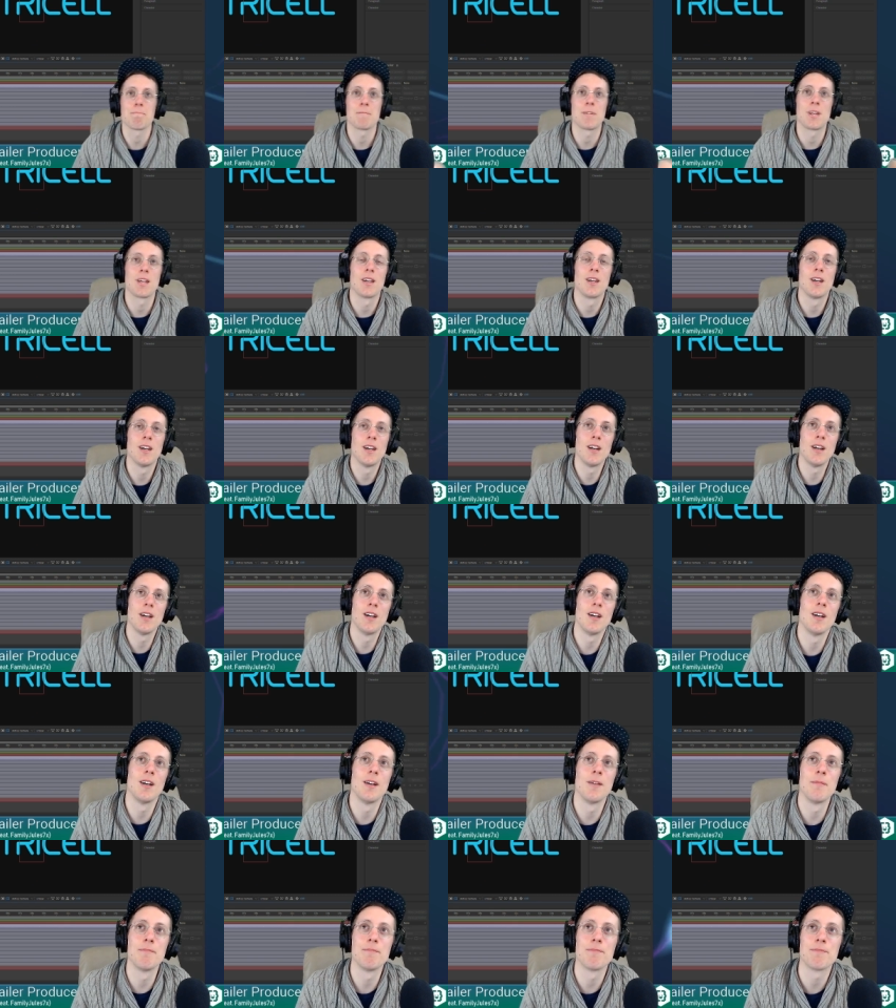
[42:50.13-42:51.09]

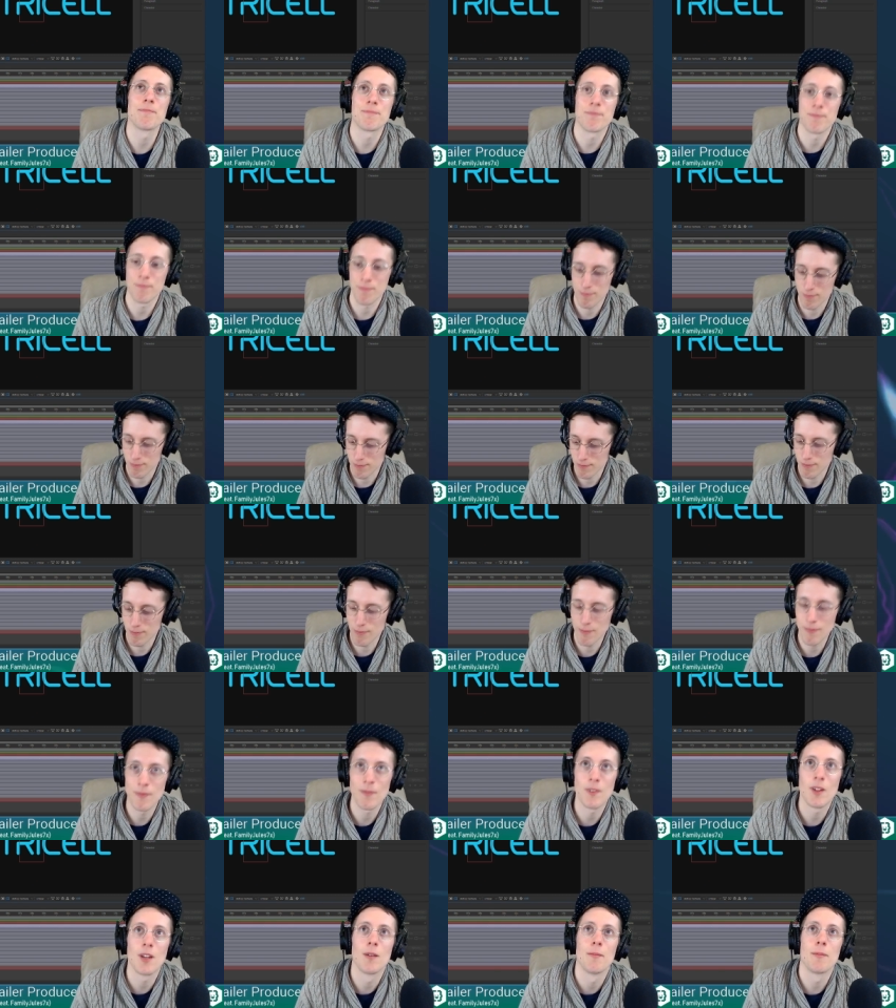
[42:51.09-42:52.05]
But
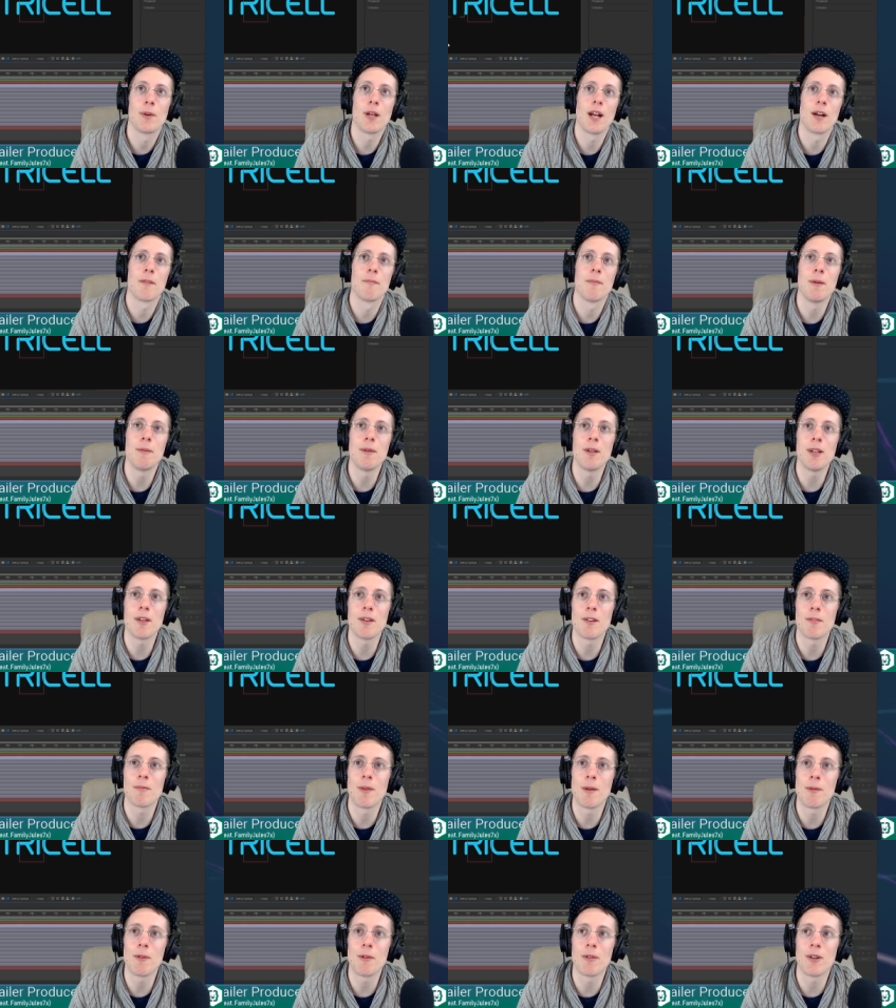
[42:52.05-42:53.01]
yeah,
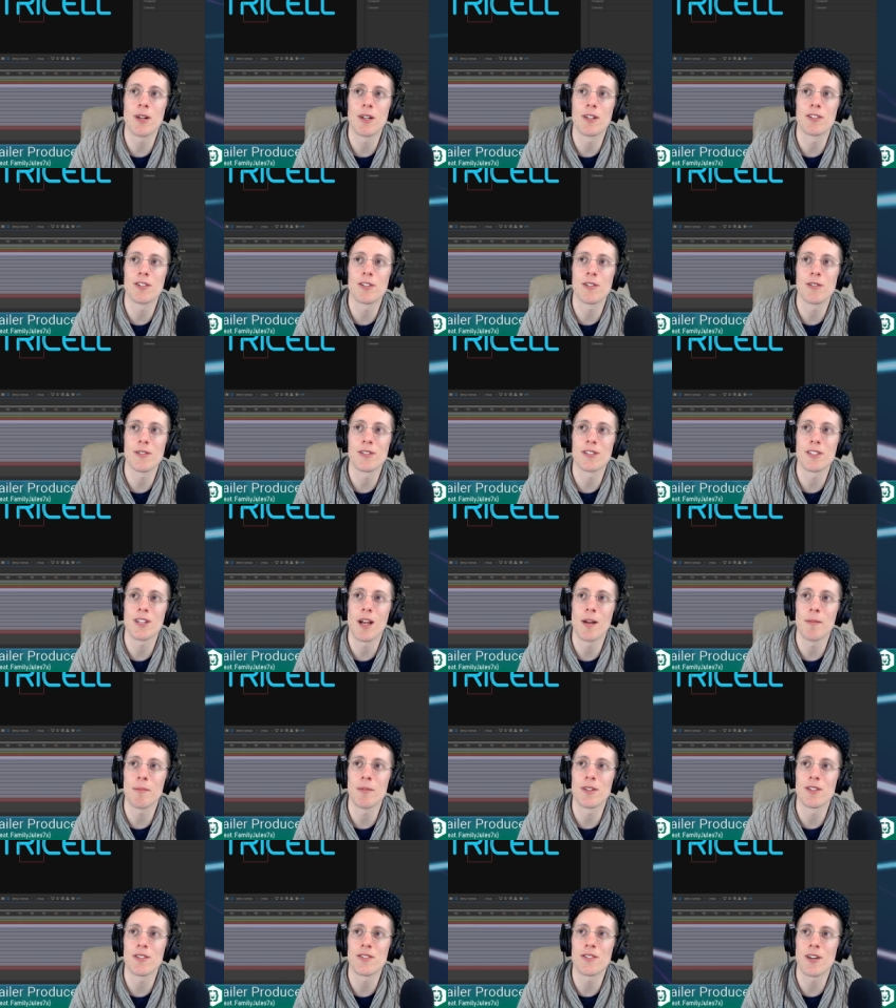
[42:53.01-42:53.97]
maybe what I'll do is I'm
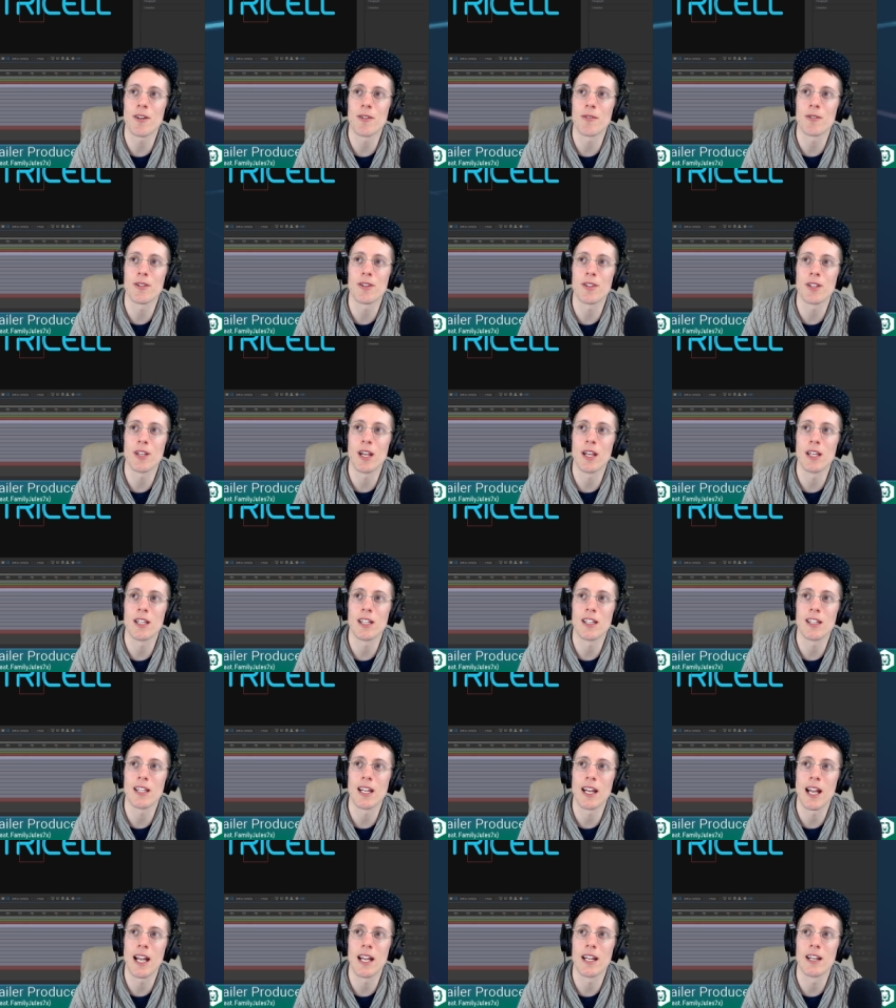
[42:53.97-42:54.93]
going to start with the idea that
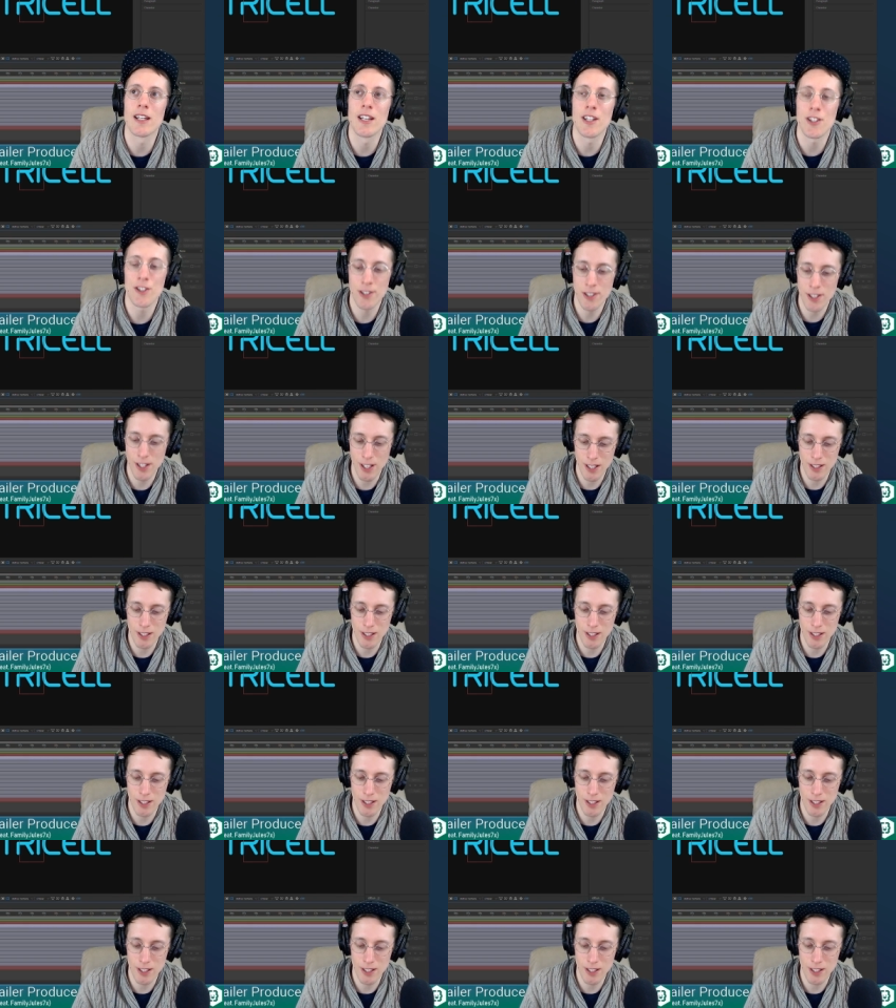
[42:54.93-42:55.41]
I had initially,